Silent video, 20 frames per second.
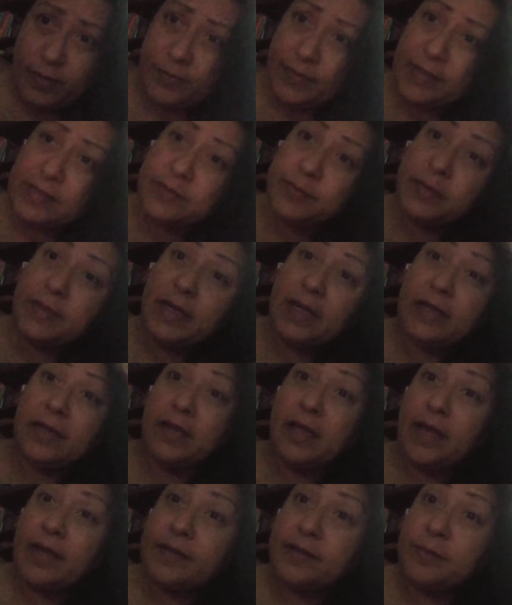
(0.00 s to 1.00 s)
and that's what I
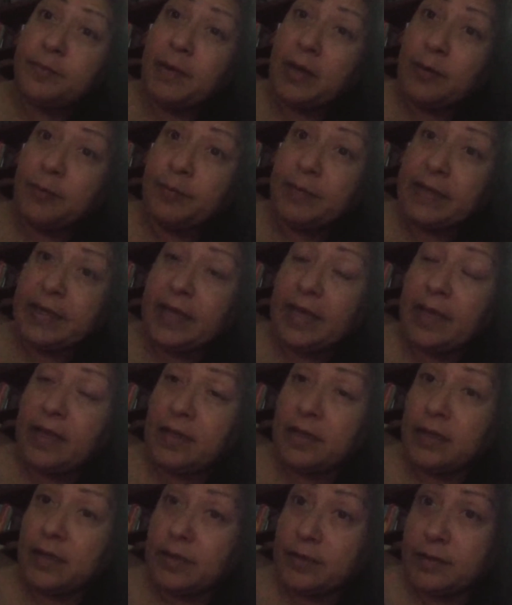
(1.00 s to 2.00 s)
liked about
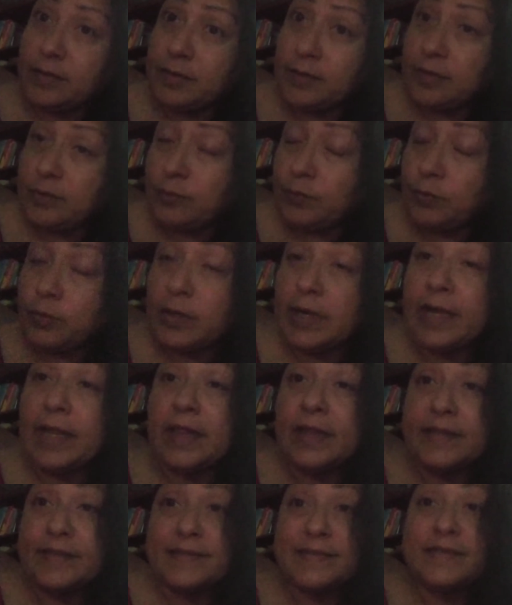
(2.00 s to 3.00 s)
Mikayla. What I
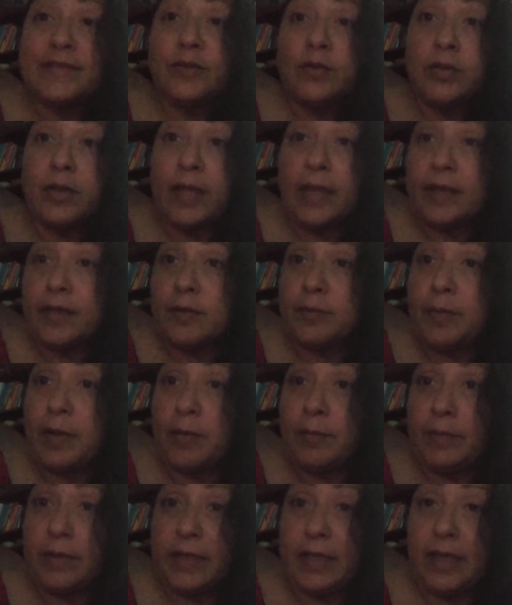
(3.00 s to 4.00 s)
still like
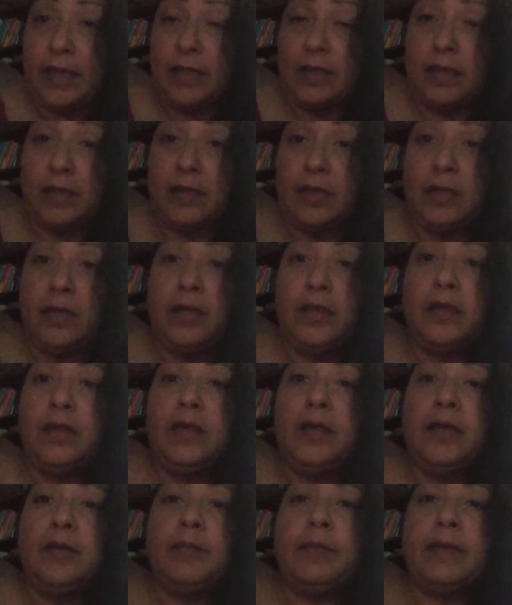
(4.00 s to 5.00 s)
about Mikayla.
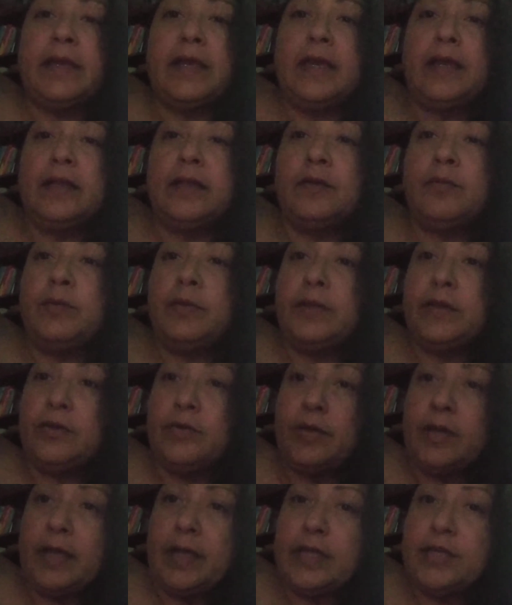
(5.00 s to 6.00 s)
Mikayla, with
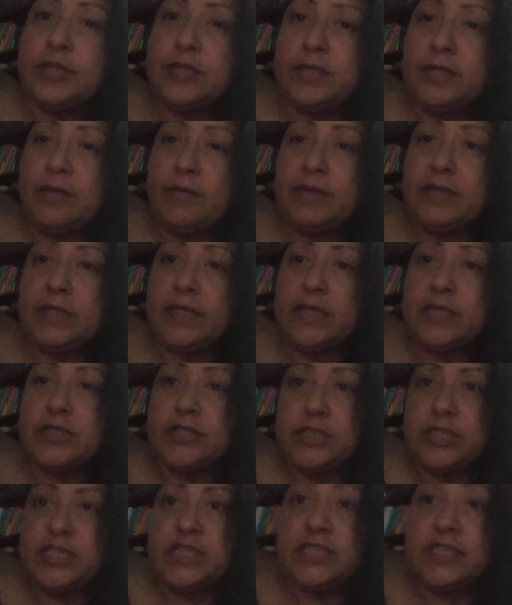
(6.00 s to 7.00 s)
her age and everything,
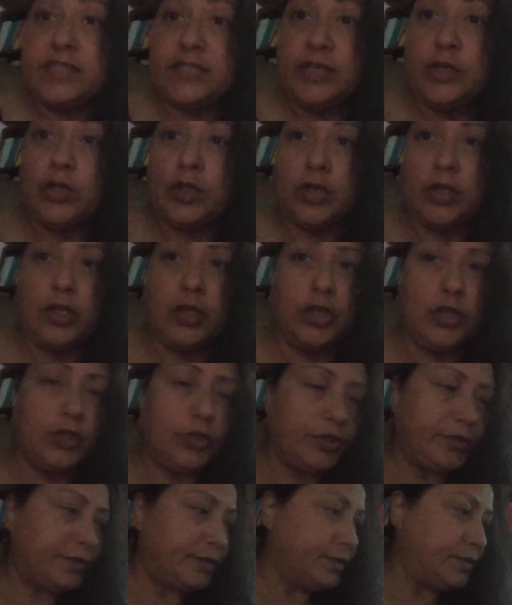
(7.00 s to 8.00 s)
she's still
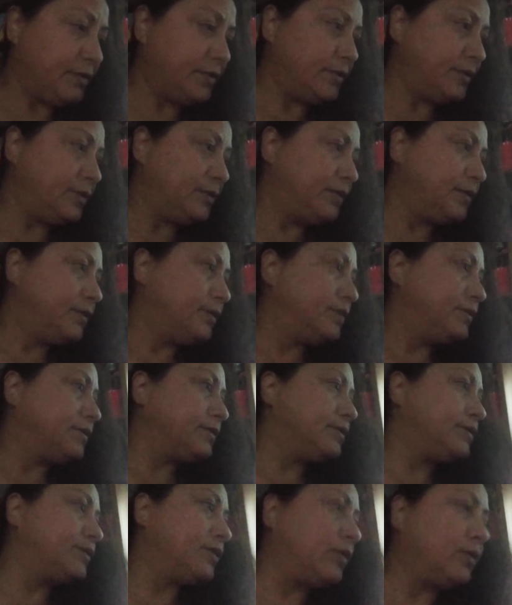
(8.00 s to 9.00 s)
alert.
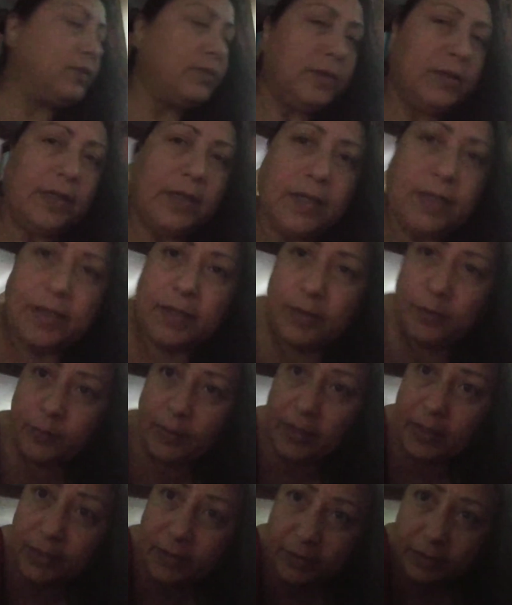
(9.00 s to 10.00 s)
So
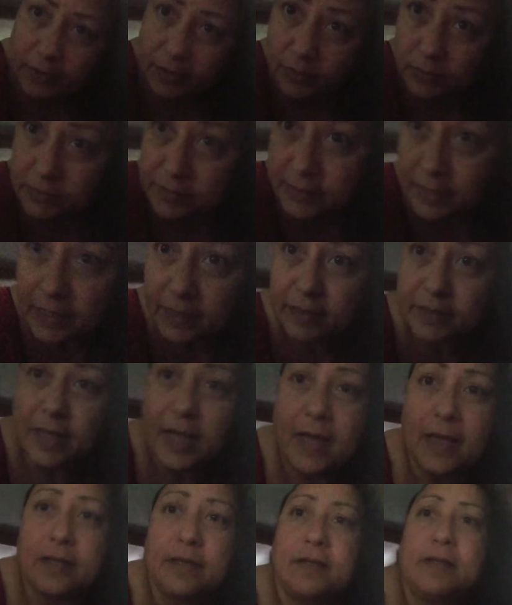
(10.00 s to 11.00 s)
we're gonna go take
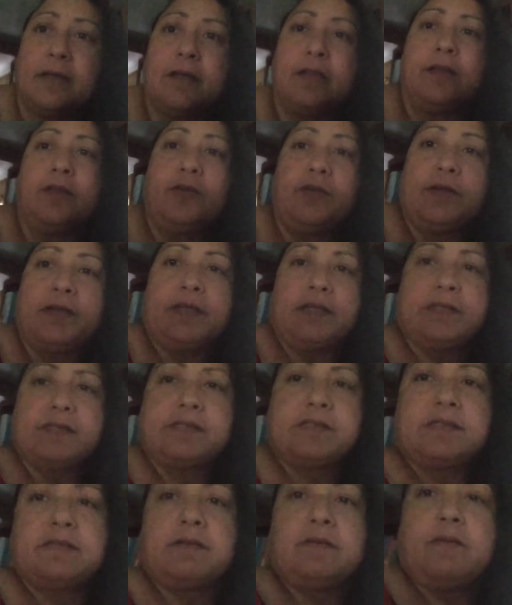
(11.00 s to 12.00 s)
that
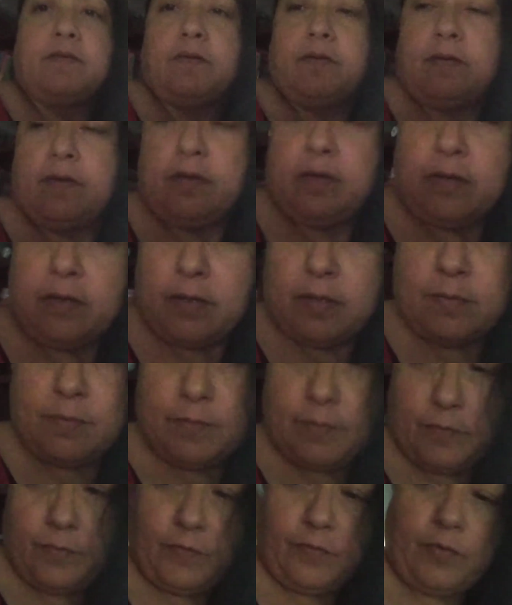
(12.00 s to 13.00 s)
alertness uh,
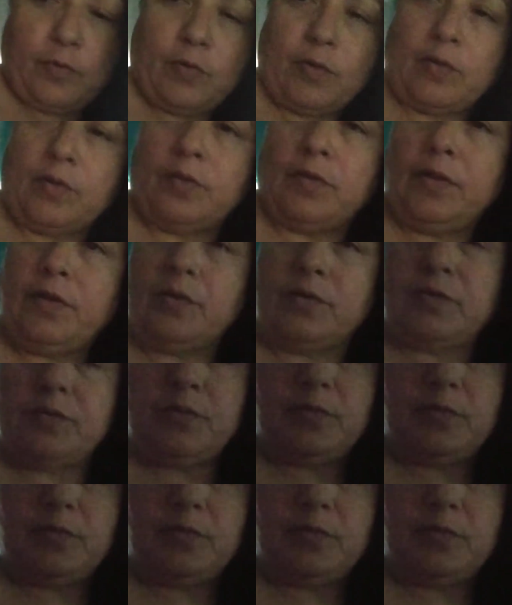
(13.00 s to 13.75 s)
for a little